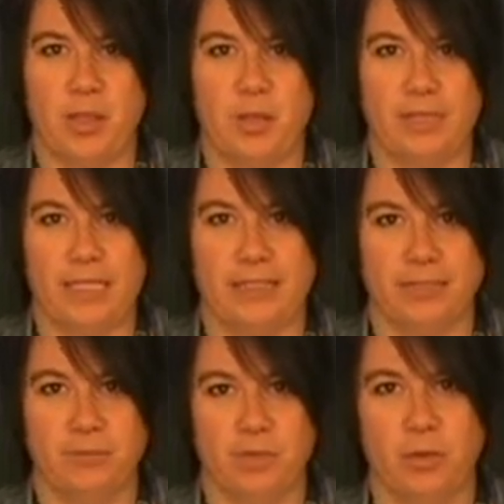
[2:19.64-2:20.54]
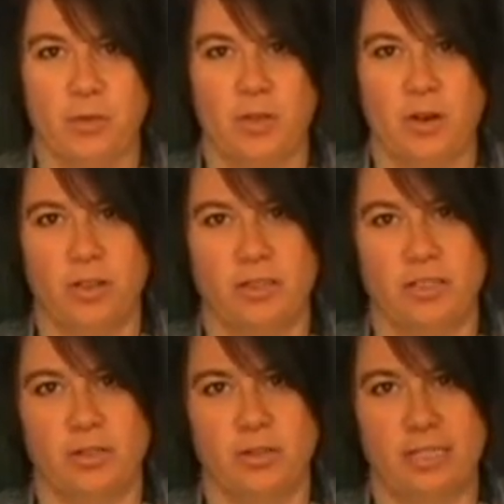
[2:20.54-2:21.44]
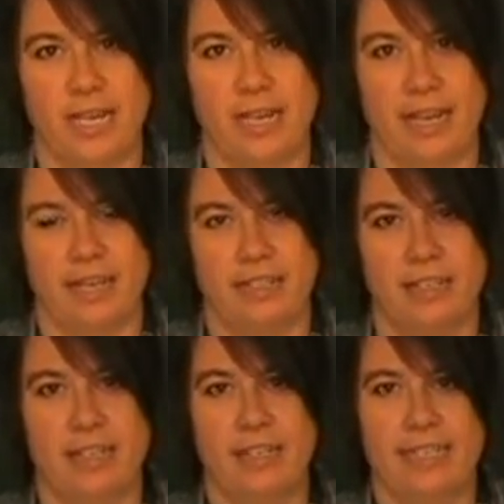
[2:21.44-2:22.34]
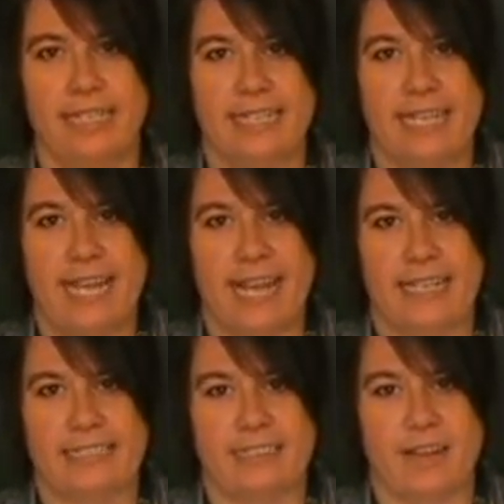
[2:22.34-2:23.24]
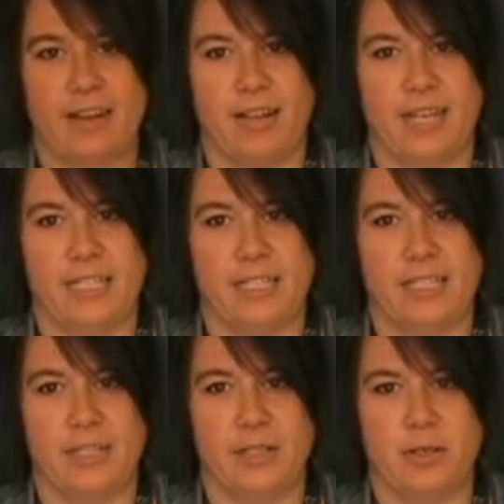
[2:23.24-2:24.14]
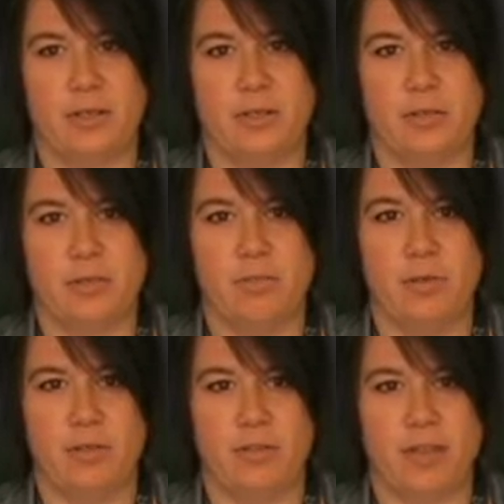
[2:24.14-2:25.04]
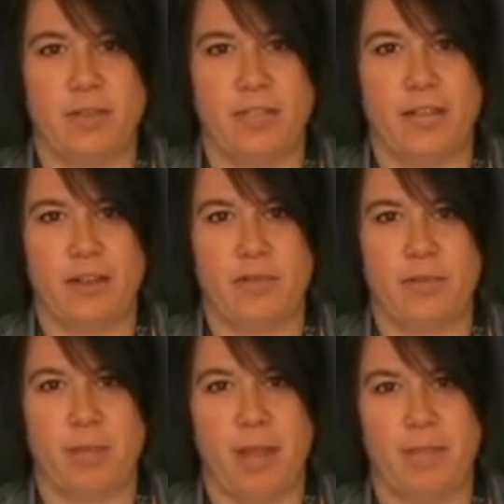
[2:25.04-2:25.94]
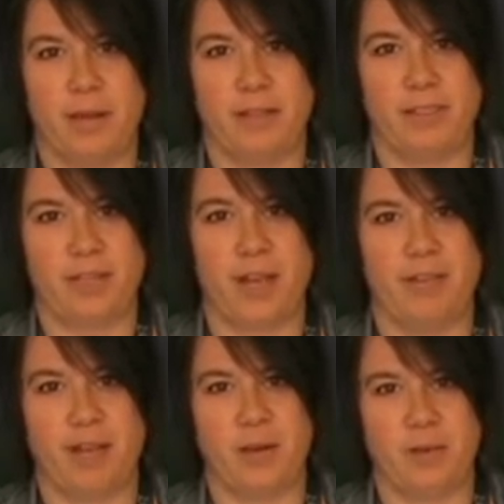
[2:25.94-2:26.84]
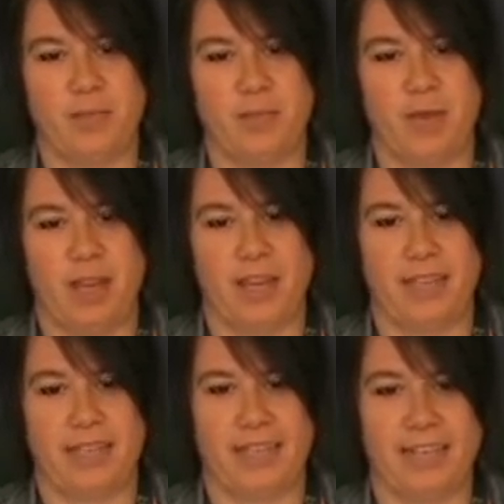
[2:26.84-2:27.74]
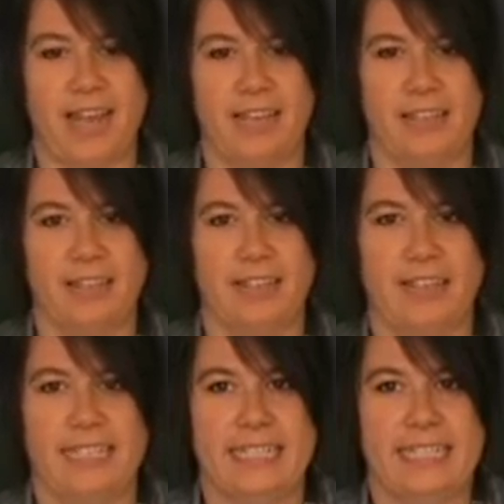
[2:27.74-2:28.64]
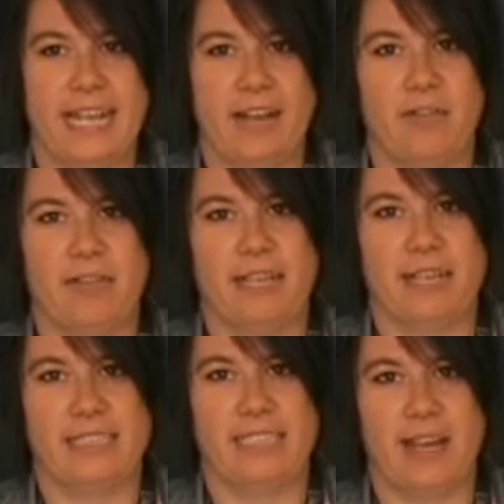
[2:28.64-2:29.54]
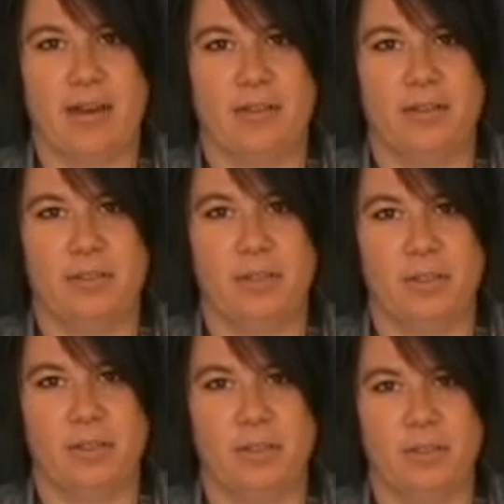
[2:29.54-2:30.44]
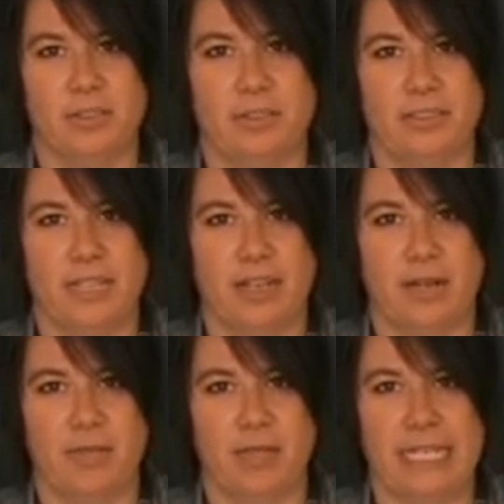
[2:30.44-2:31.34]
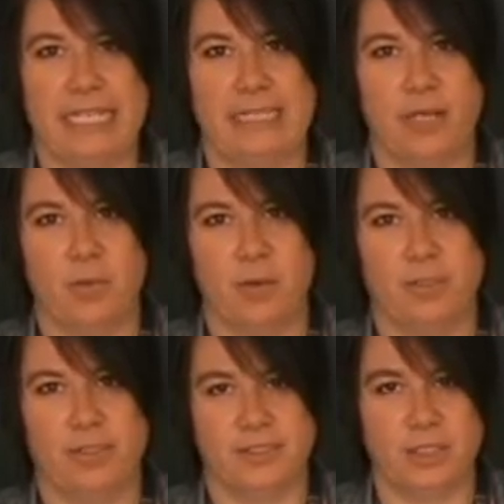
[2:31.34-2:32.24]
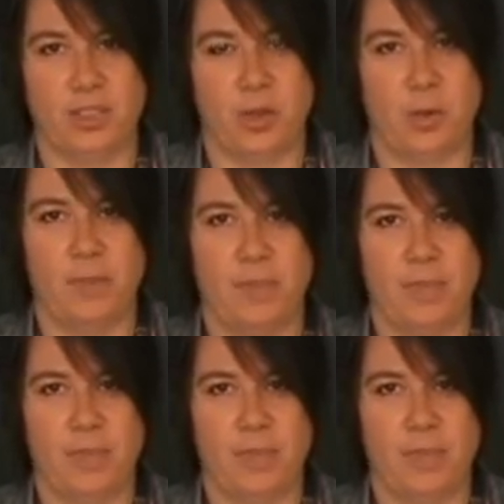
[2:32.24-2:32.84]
using Google Docs and Google Tag Calendar, and I moved everything out of my paper diary and onto my calendar and realised how useful and easy it was to do.